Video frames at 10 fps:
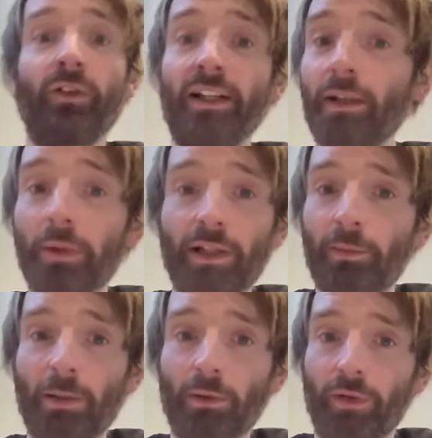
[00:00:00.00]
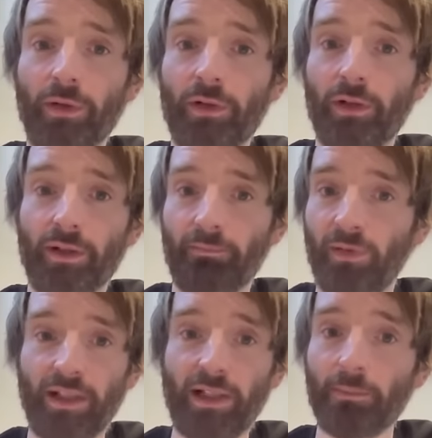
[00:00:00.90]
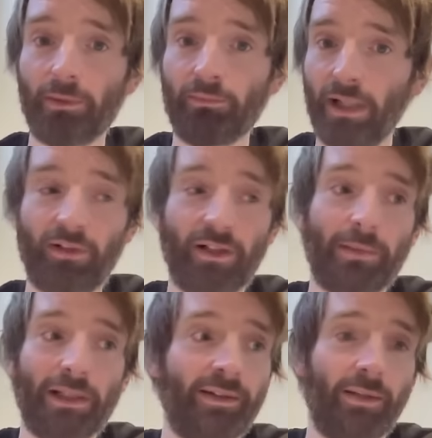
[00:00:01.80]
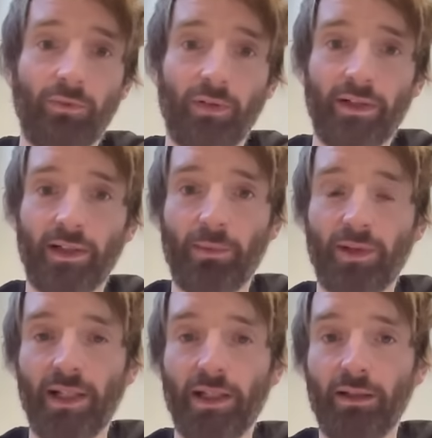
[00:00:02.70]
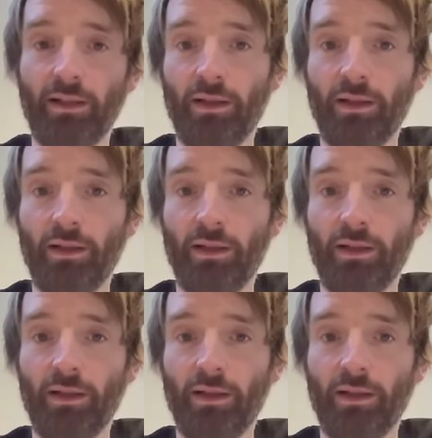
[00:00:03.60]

friendly with these people too. You got to see them at every mealtime, three times a day.